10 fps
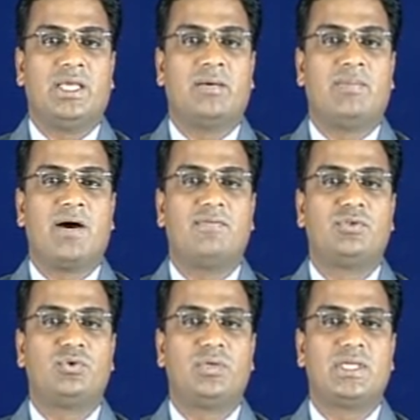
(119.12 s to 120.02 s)
the
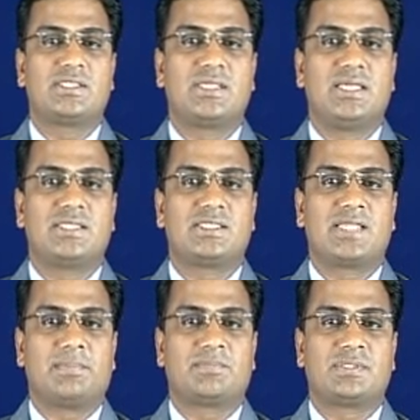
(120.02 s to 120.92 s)
above two distinct
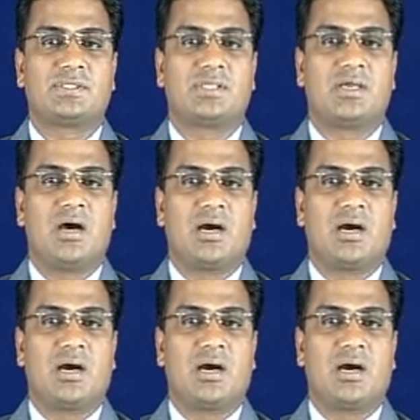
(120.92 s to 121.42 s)
steps